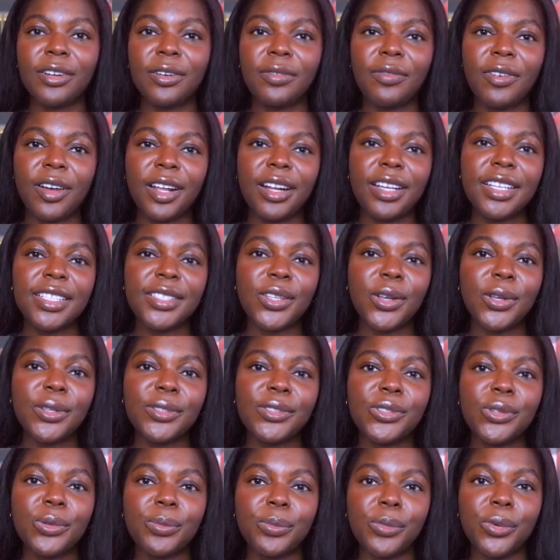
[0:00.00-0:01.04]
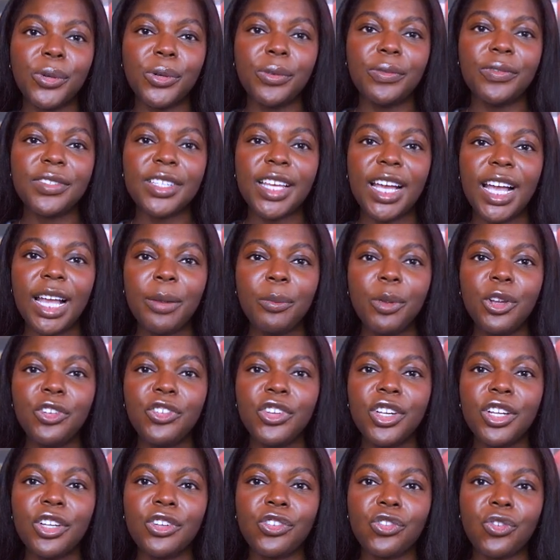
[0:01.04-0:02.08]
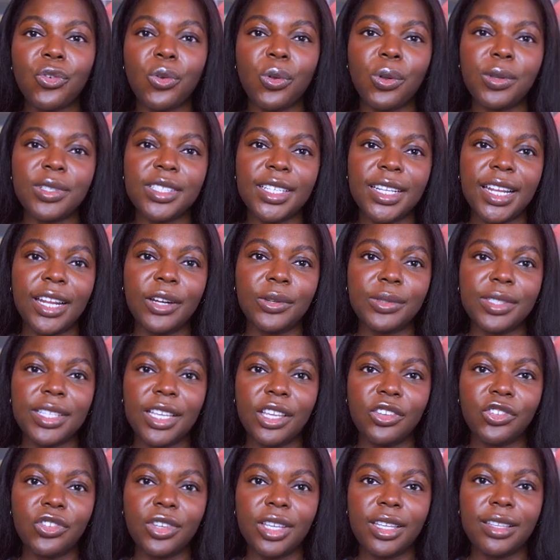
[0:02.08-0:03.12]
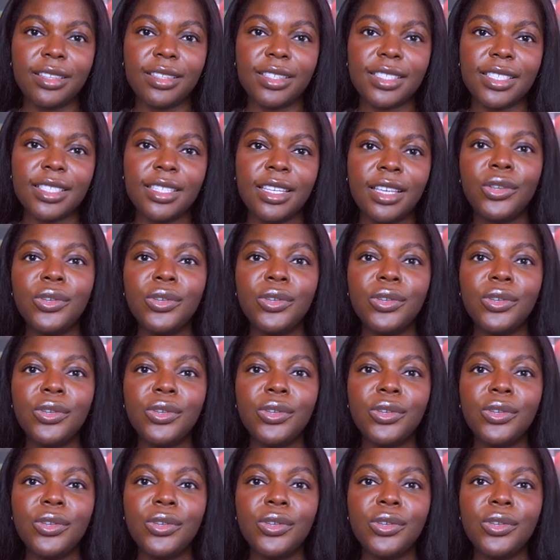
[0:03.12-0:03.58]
Grafana has also improved time region controls and annotations.